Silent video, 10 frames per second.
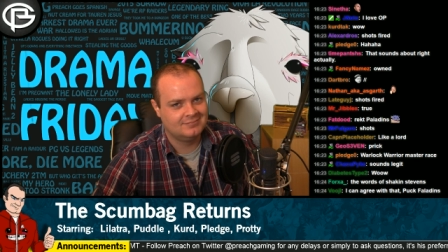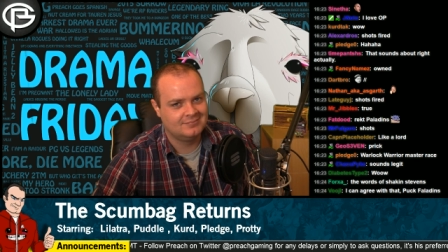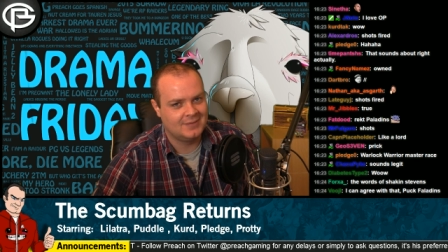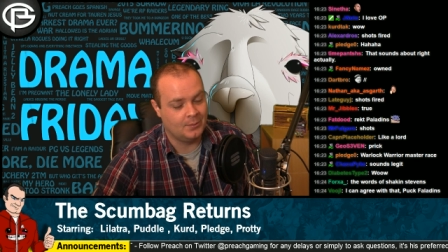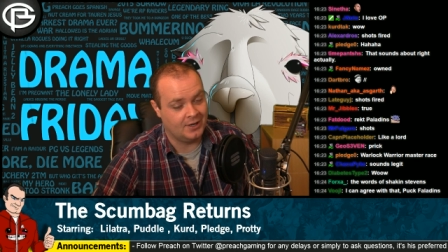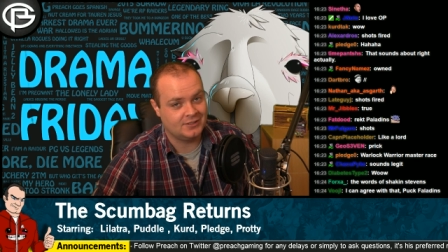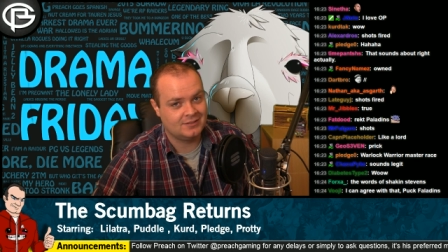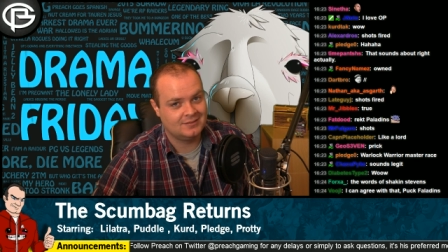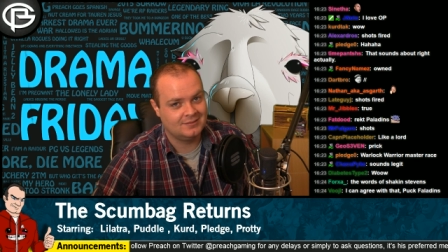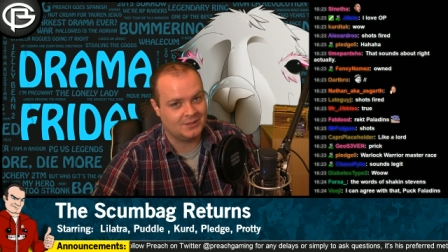It was,
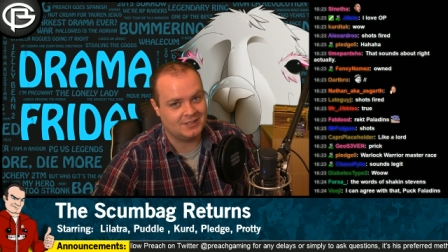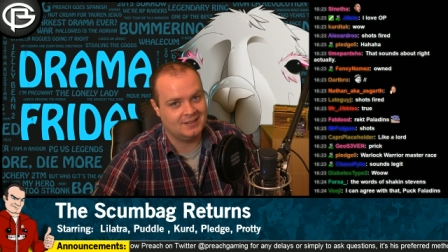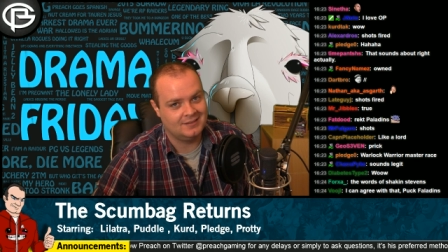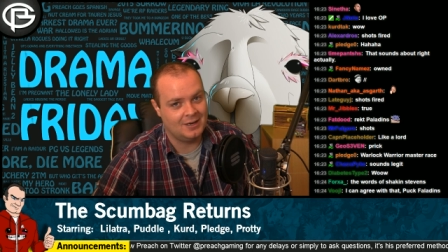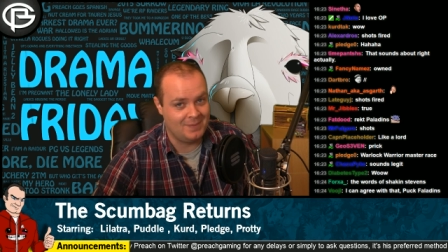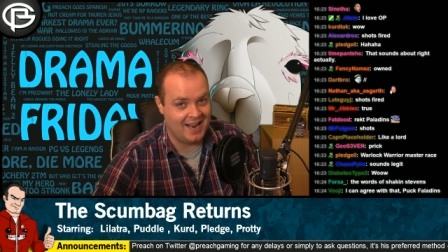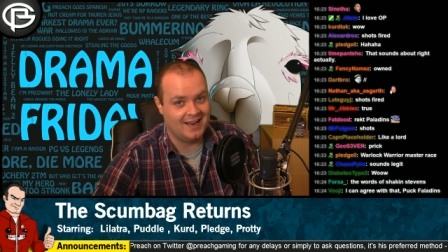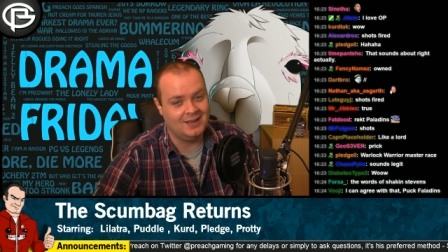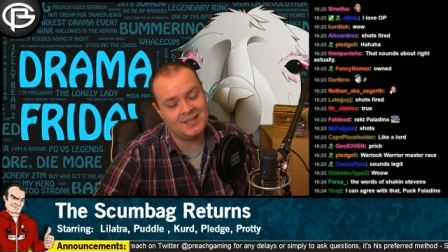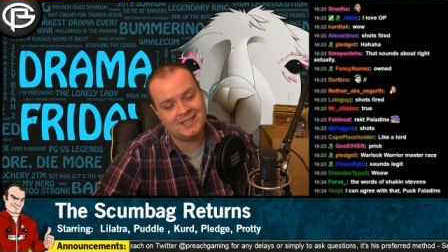wasn't it? Admit it.
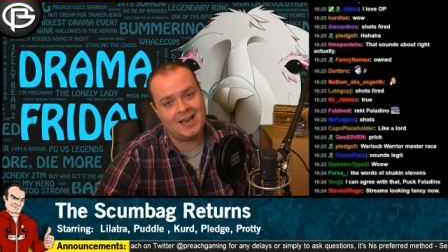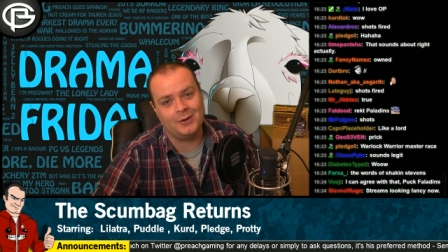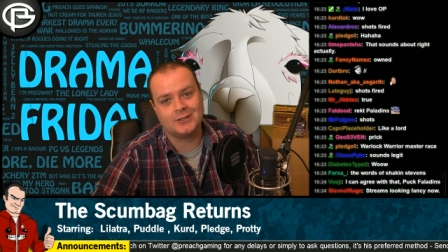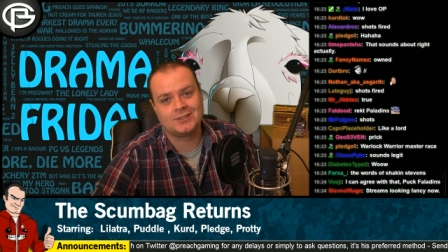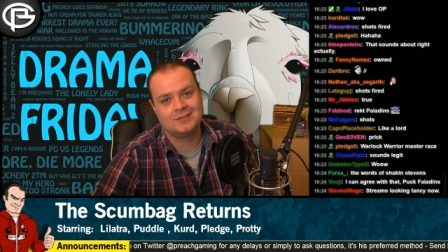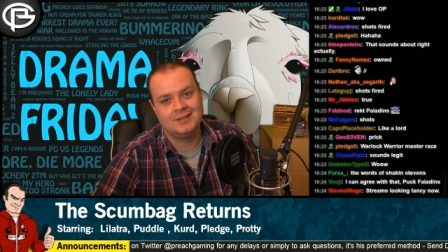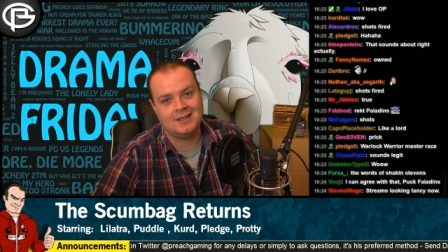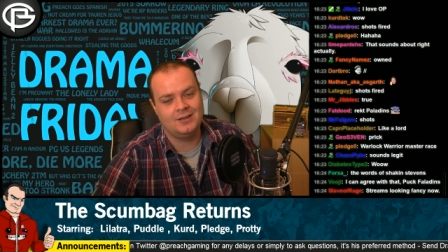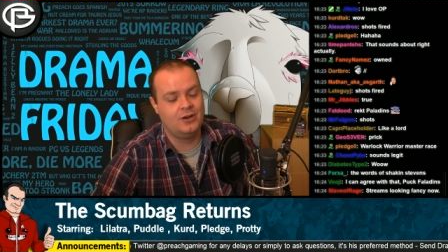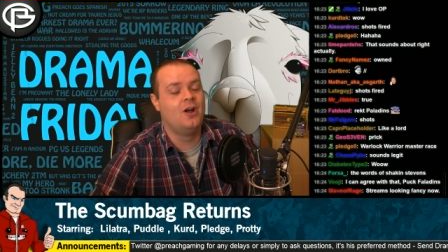You can tell us. You,
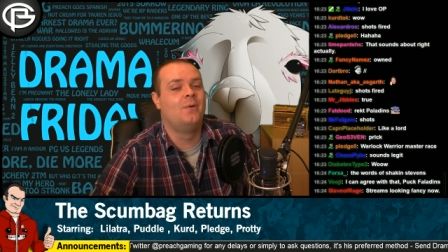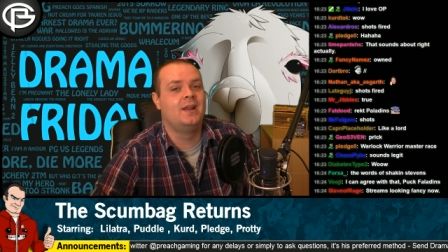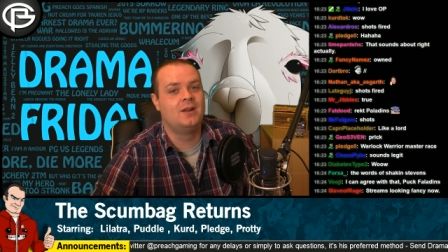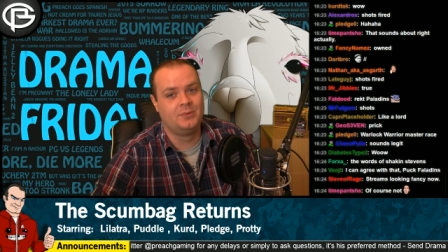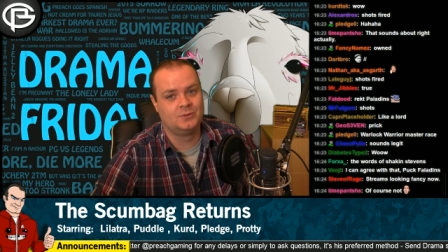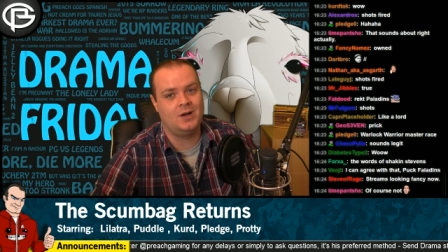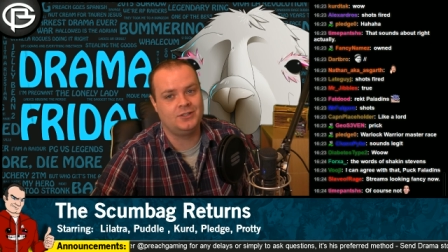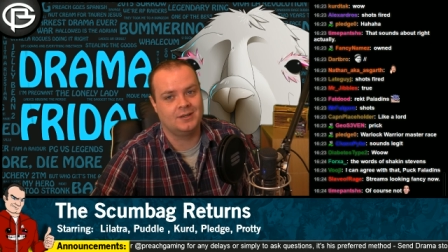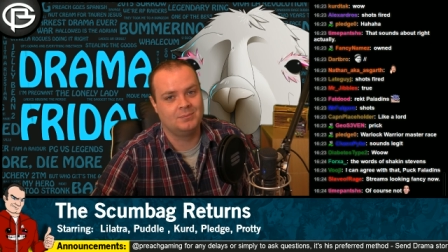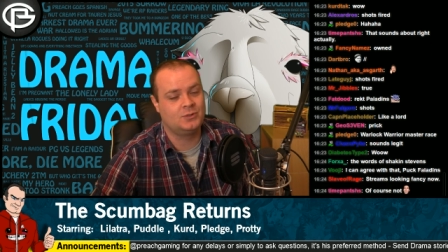no one, no one's watching.
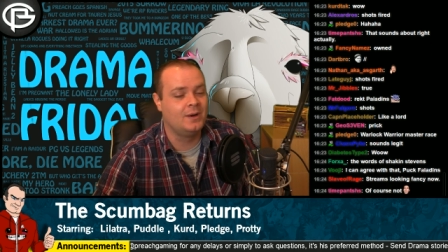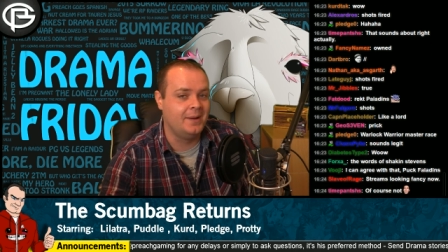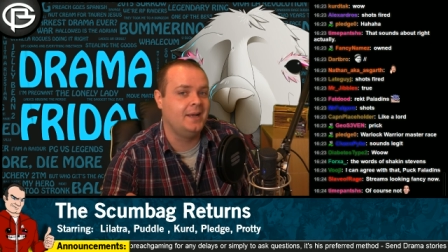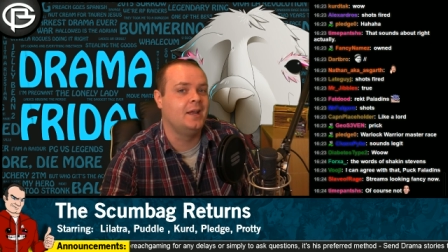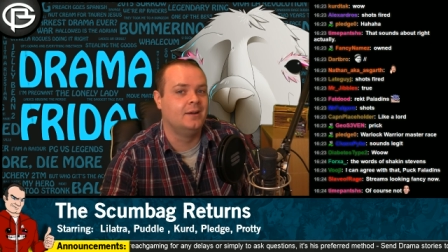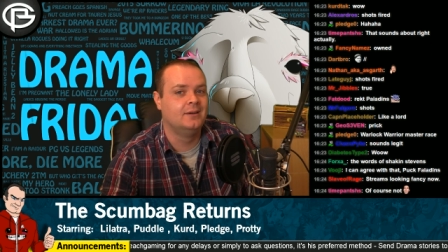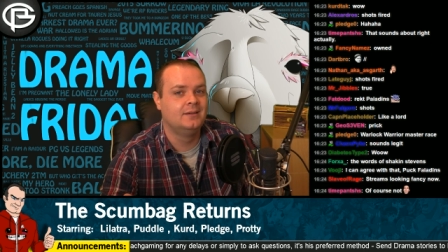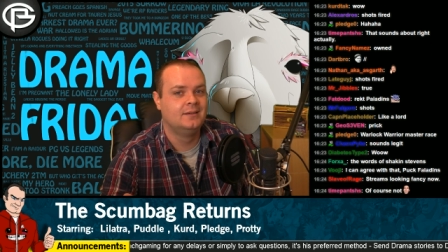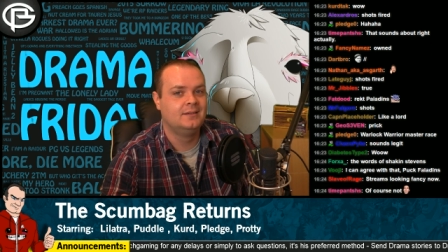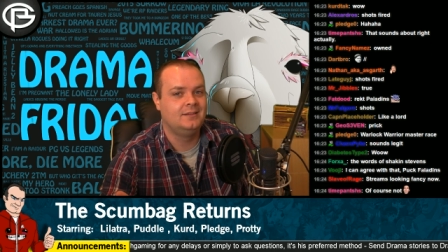Between me and you,
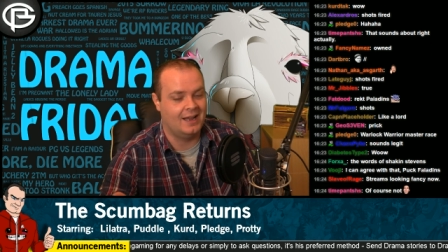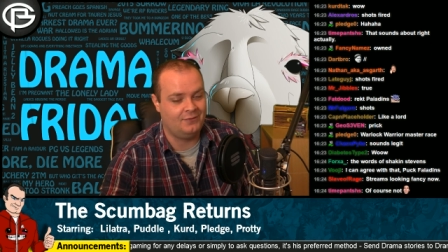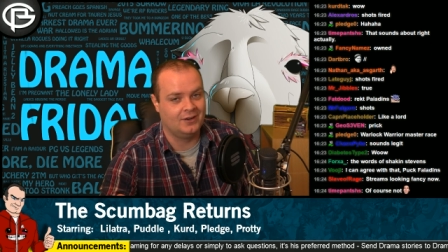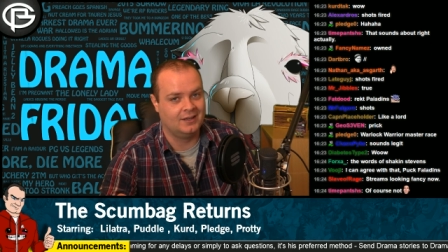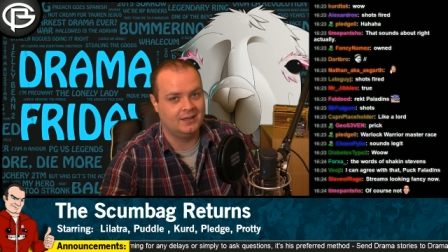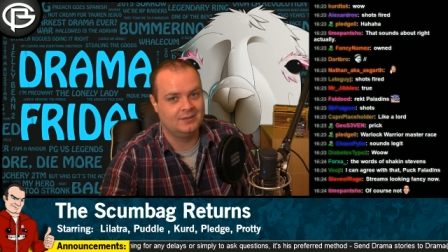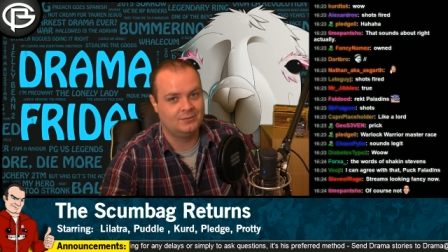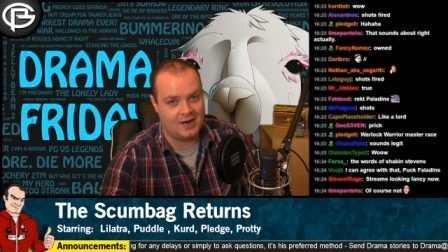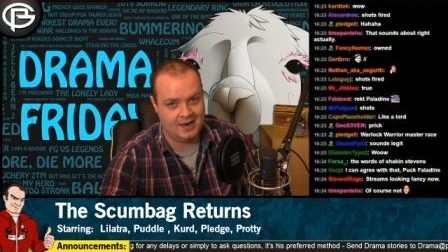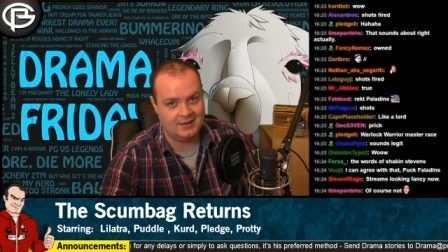definitely,
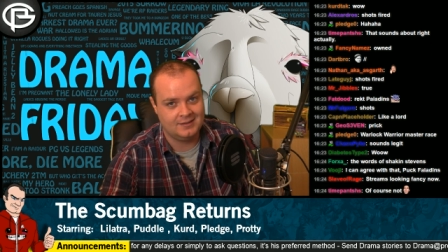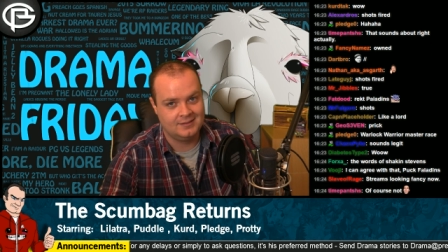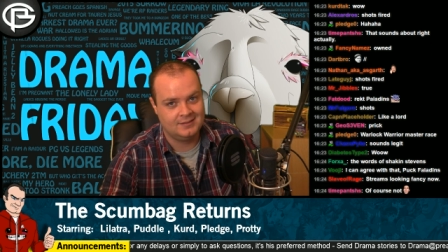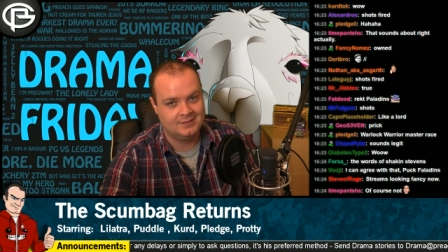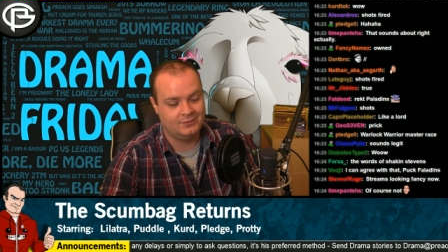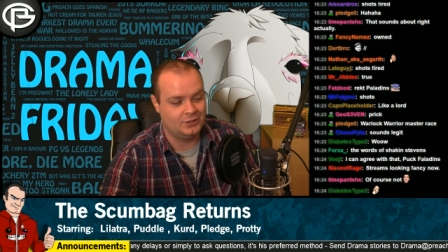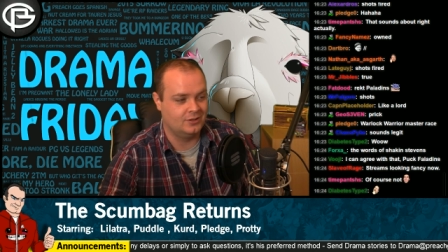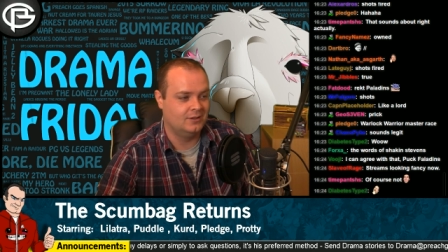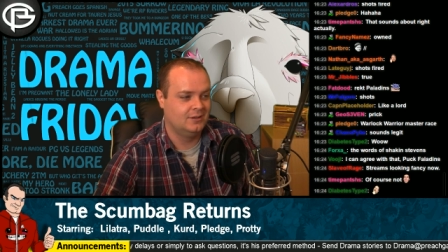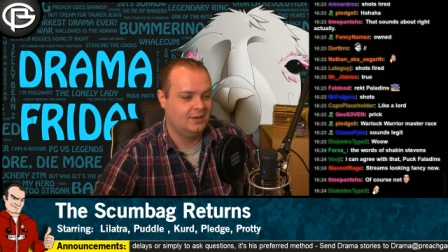right? For sure.
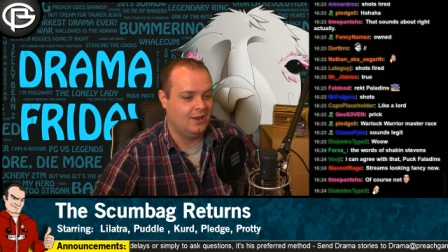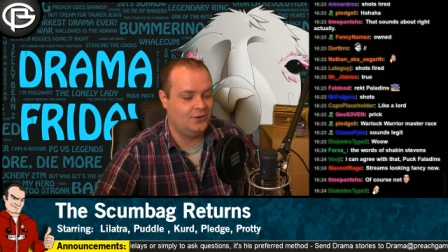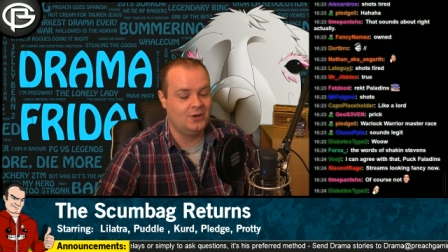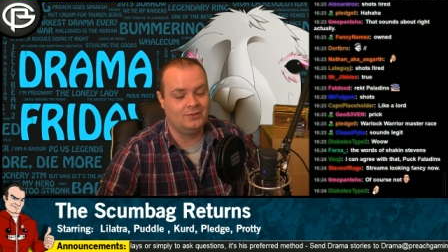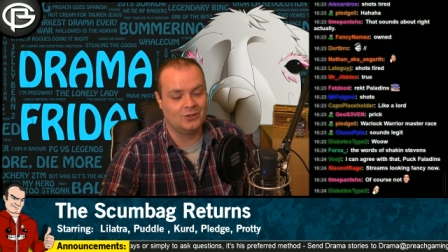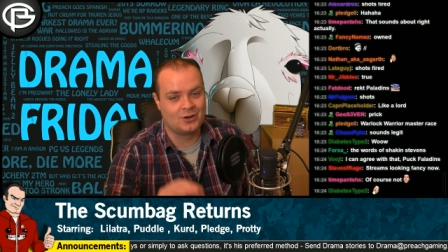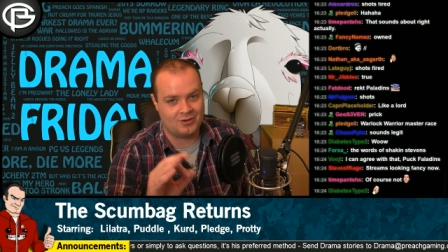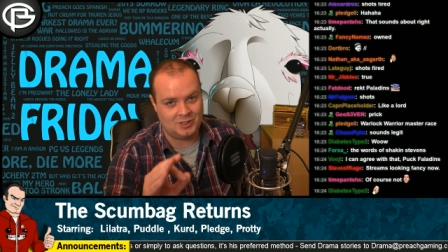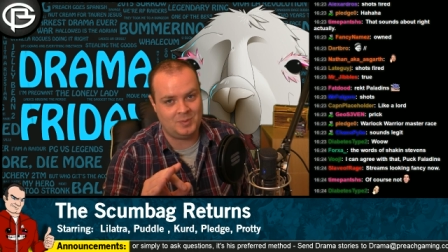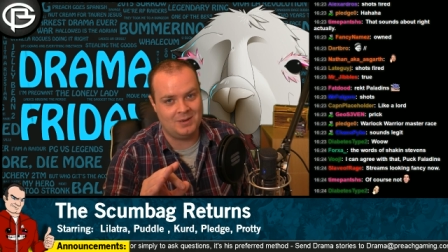If you'd have done
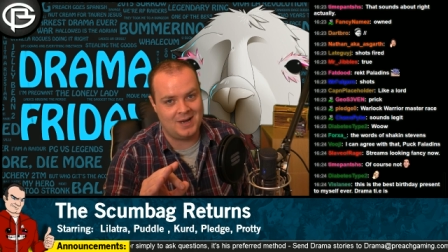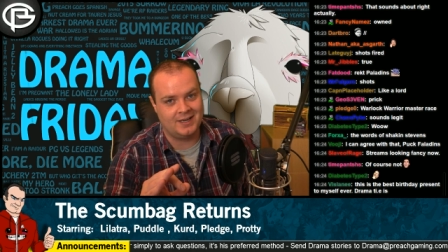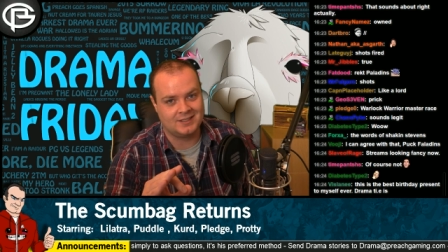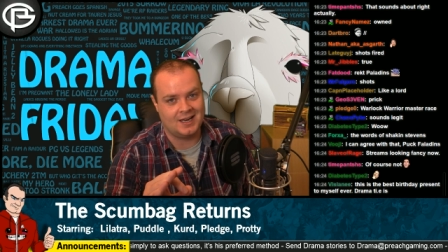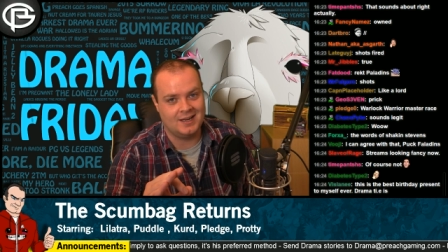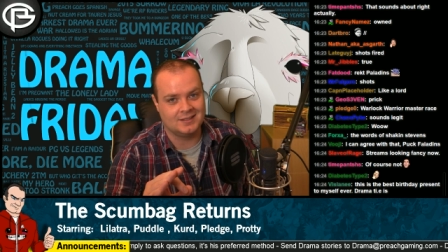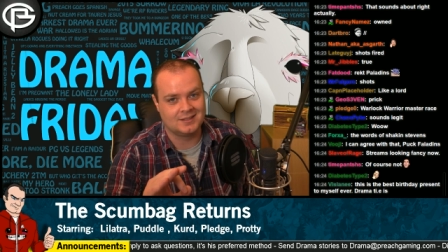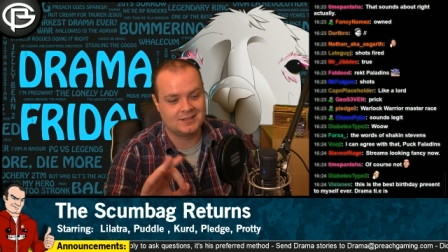Crispier Manatides,